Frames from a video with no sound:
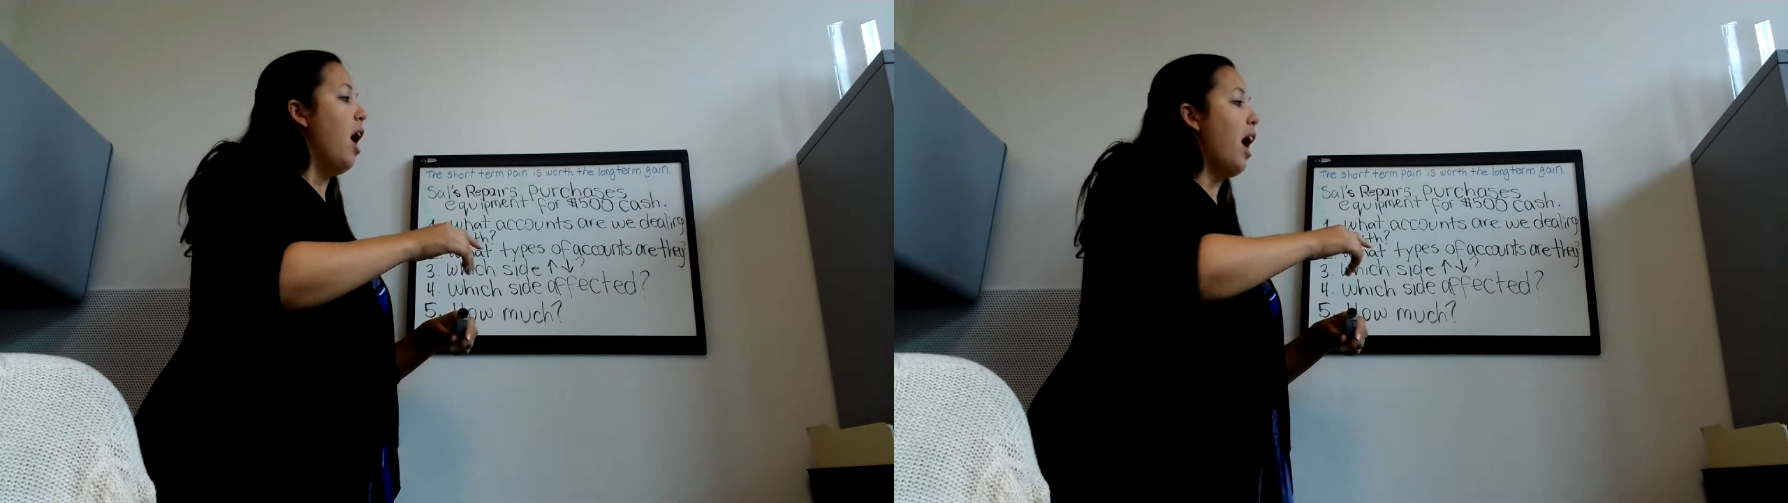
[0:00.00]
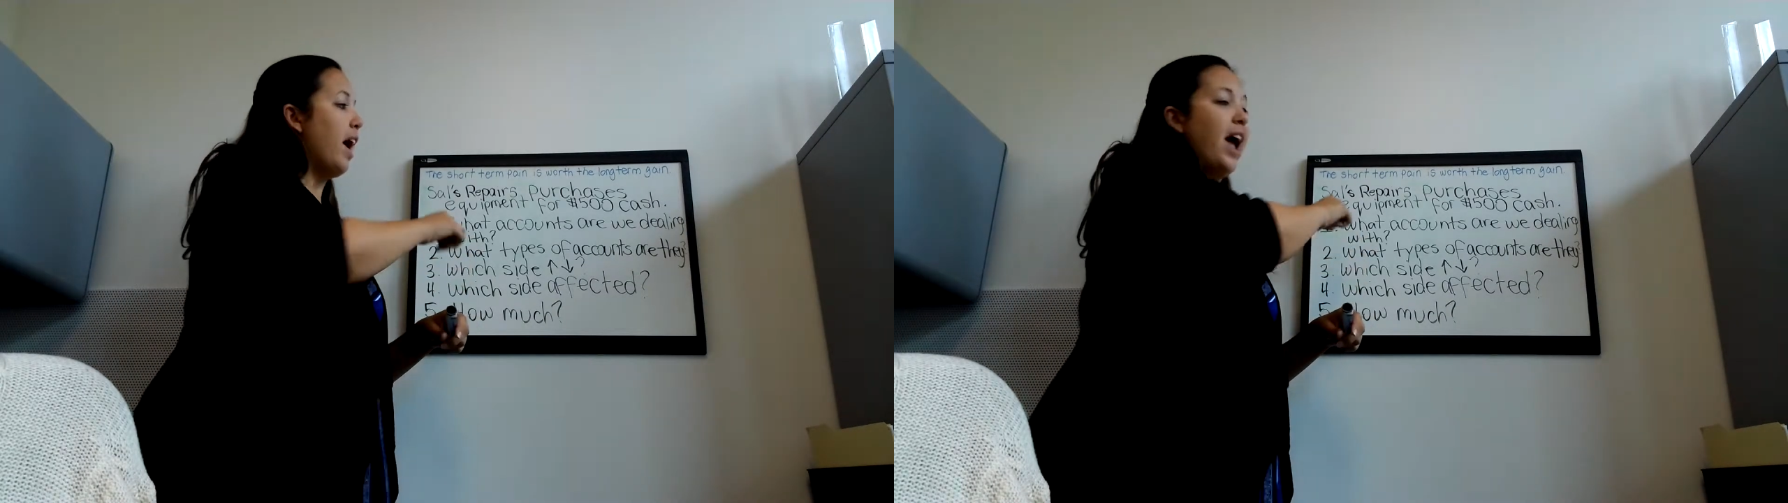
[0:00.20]

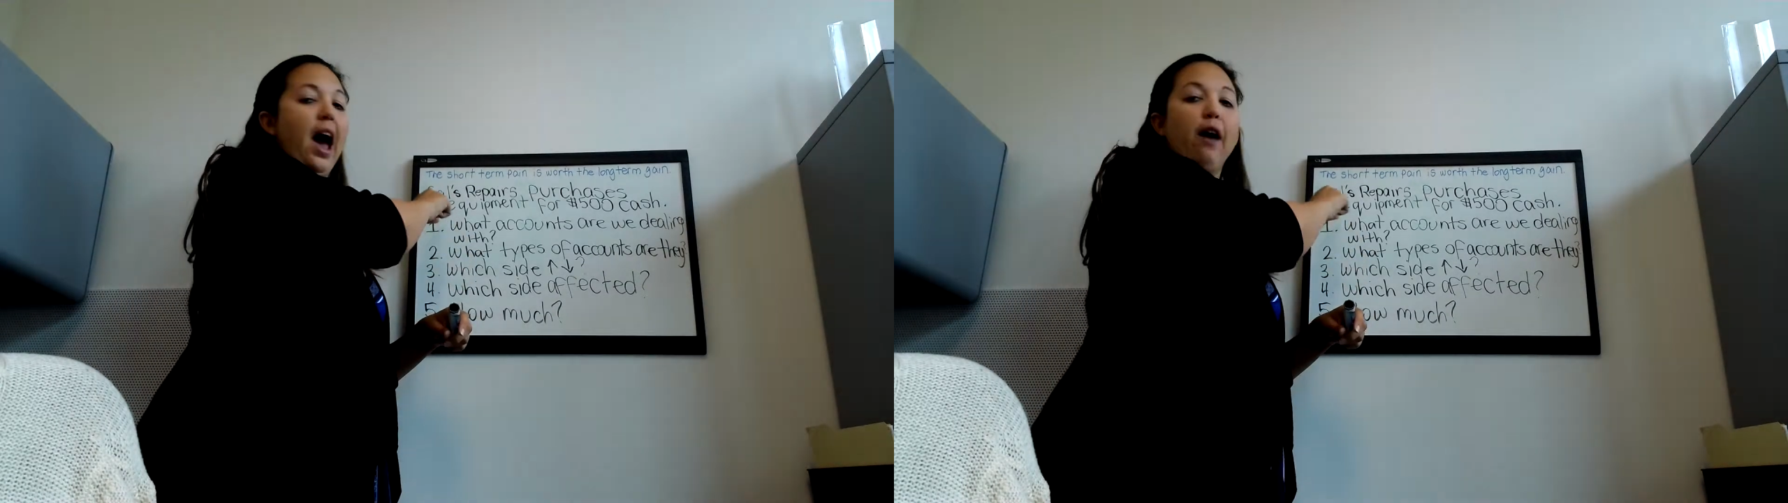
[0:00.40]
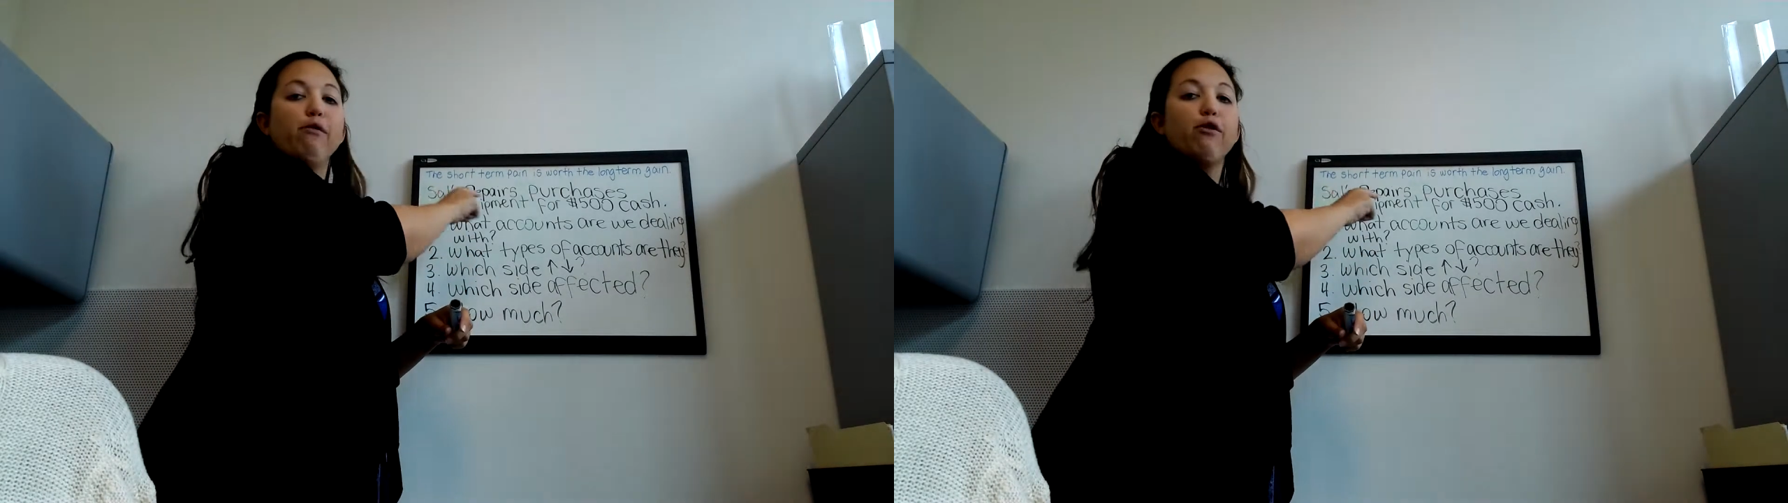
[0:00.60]
I
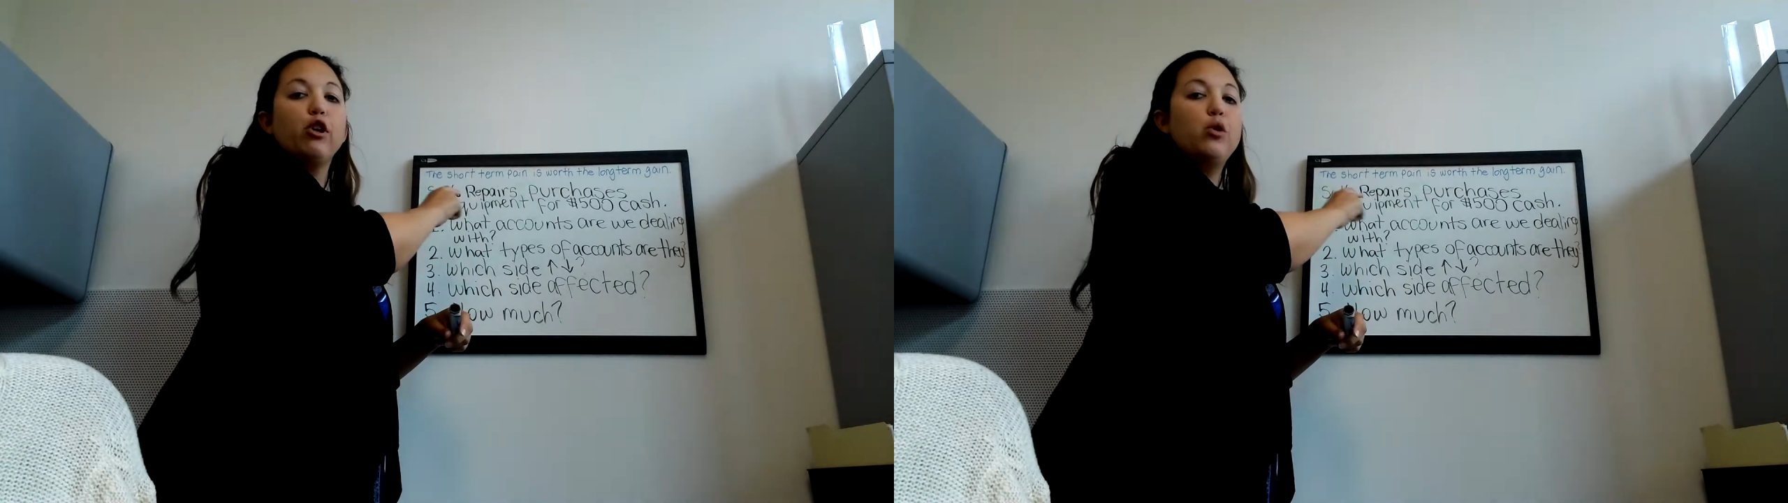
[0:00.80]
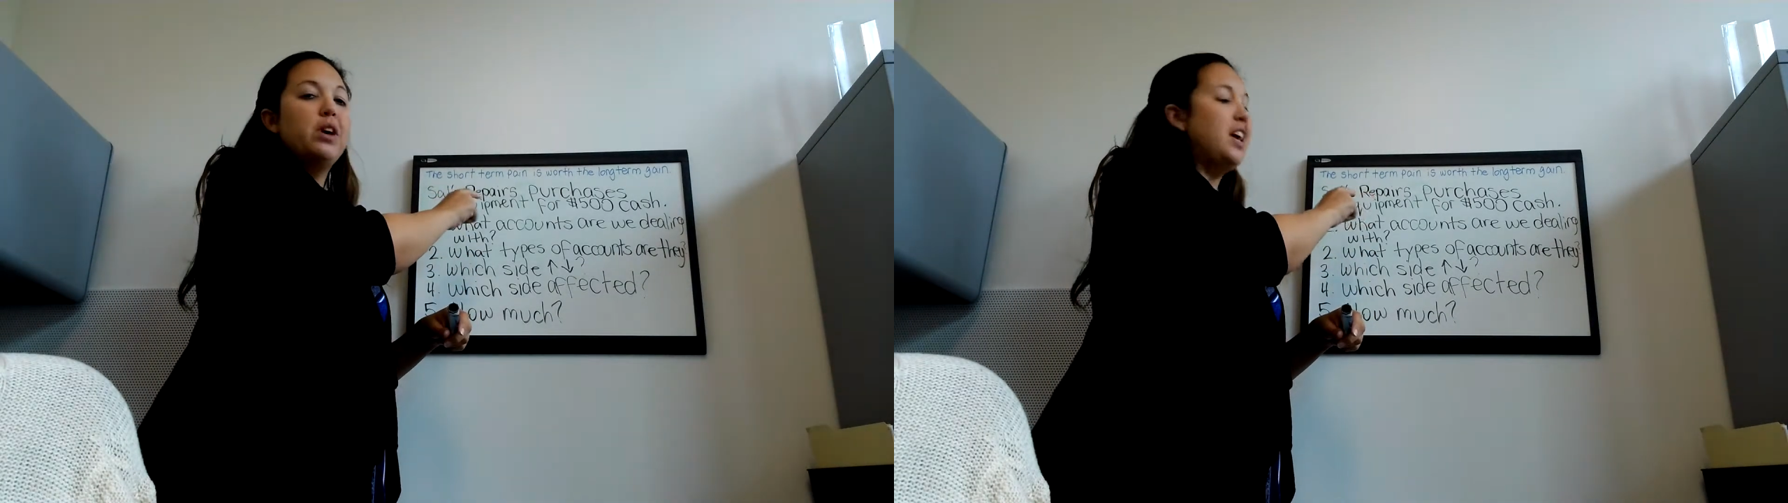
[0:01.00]
have for
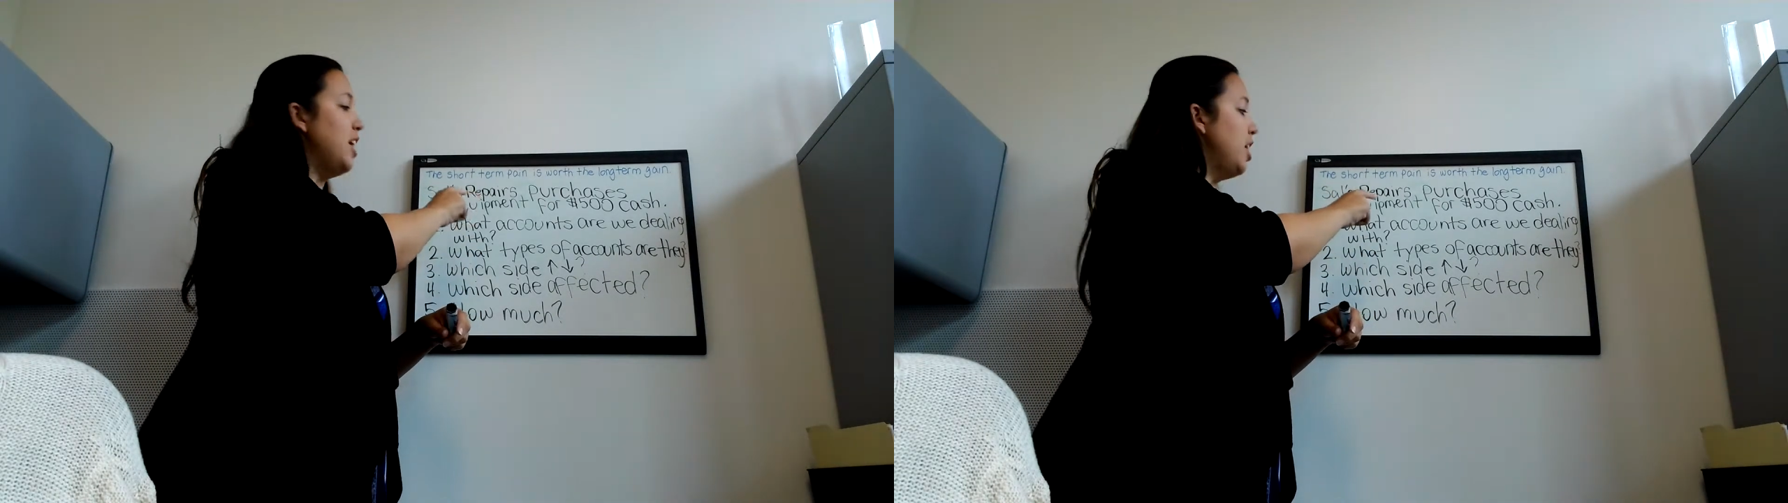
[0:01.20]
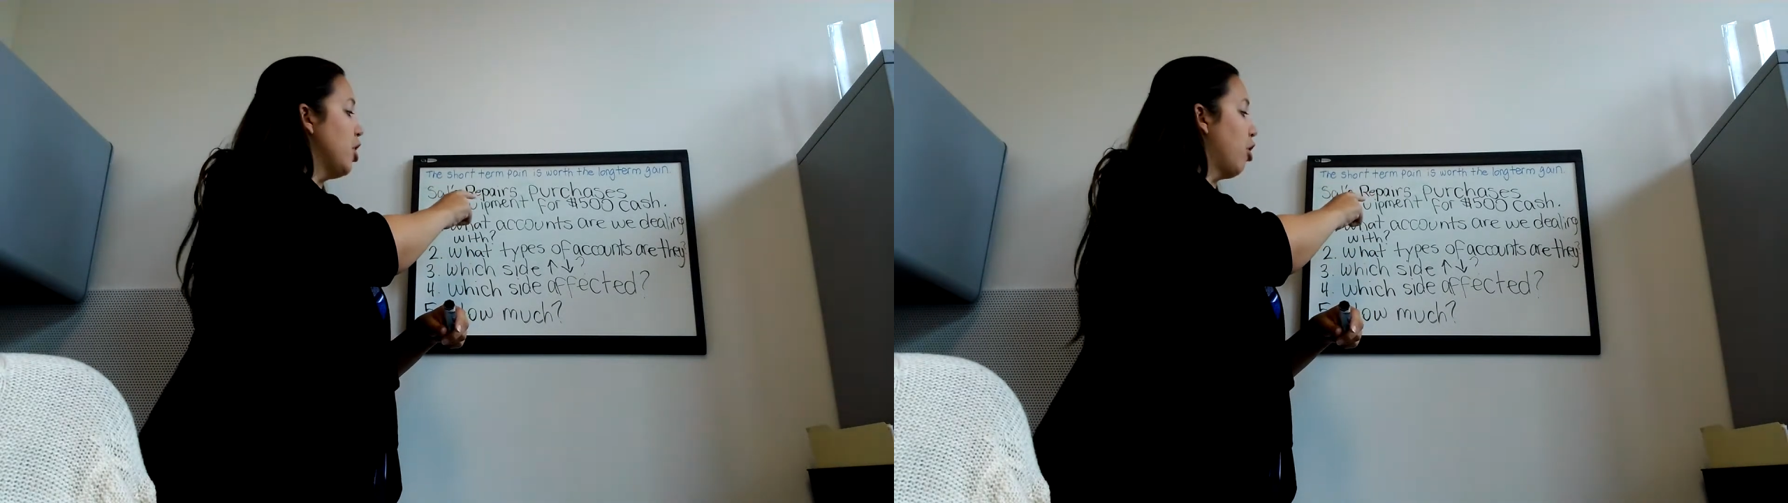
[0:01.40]
you
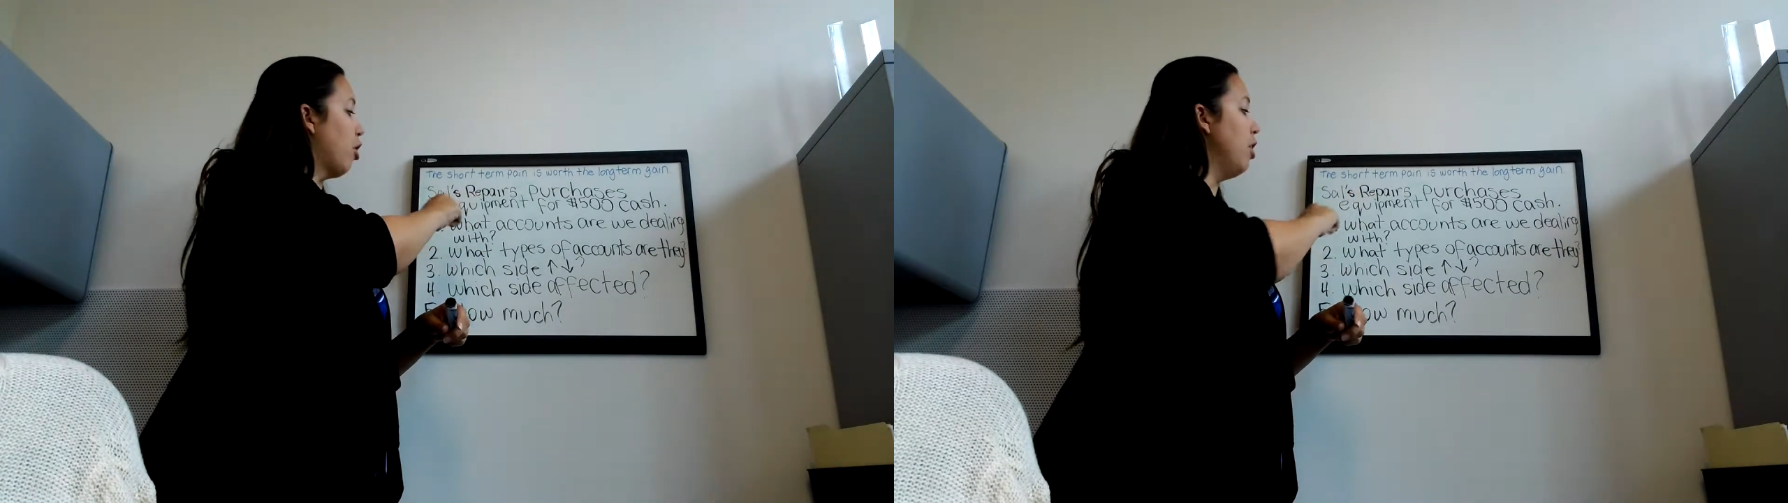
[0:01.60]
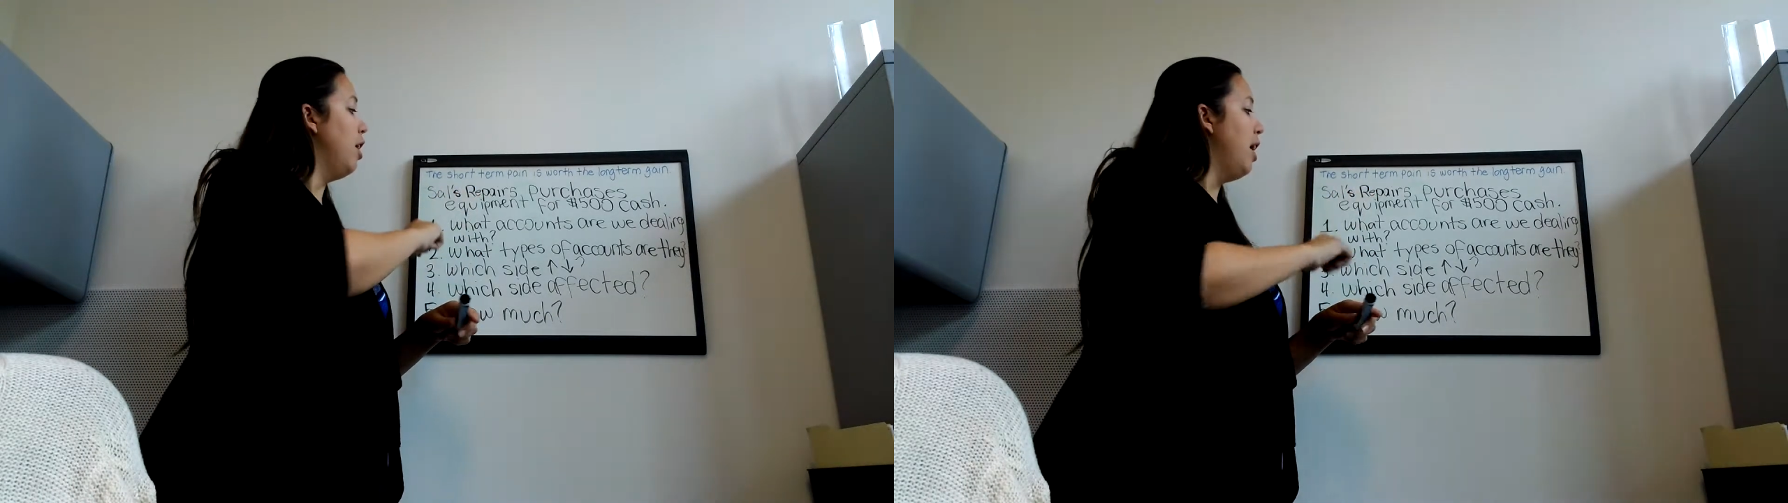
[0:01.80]
here